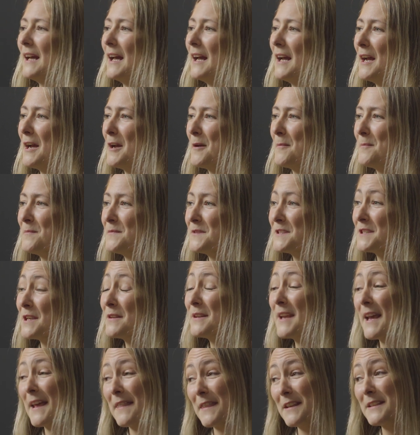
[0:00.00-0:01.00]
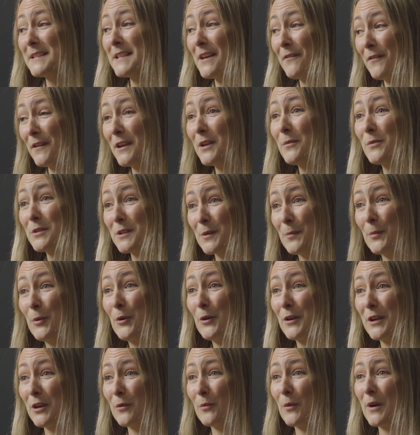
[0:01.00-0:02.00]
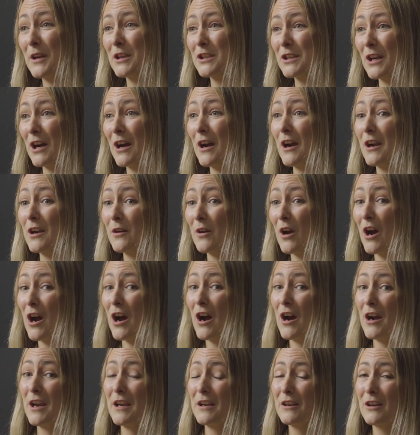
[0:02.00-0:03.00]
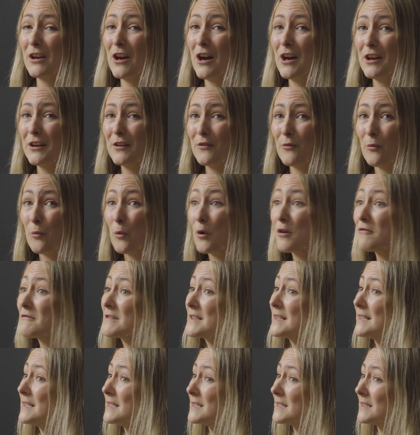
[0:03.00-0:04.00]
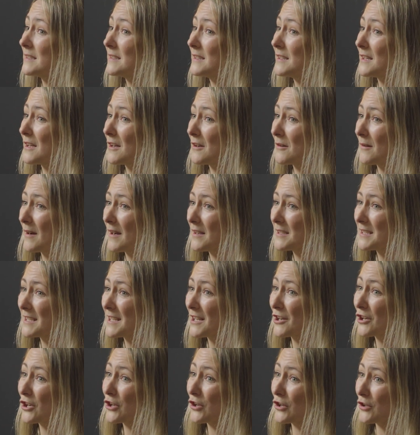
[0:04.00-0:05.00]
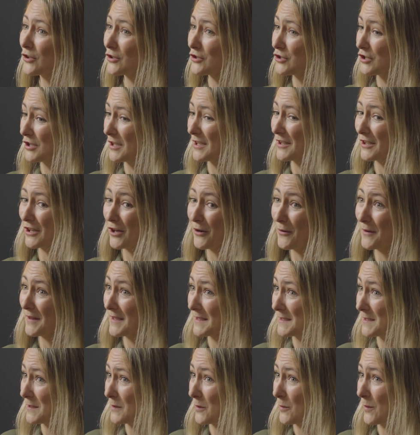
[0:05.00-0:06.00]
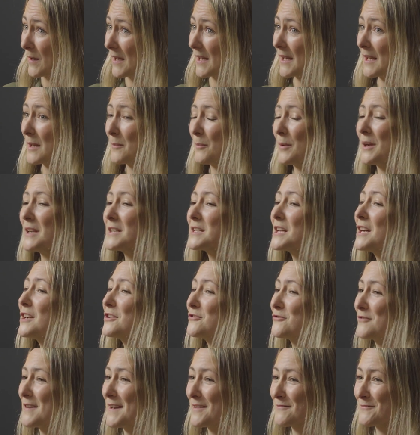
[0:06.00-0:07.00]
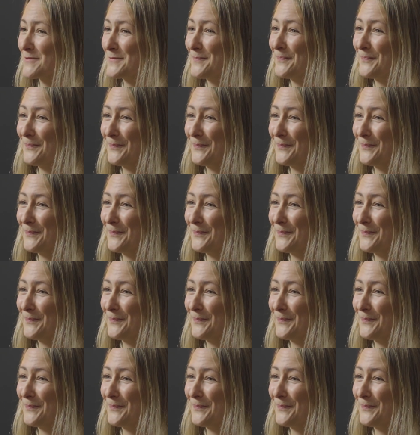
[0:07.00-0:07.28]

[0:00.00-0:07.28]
So there definitely was a point at which I kind of worried, you know, did I go at this too quickly? But it turned around.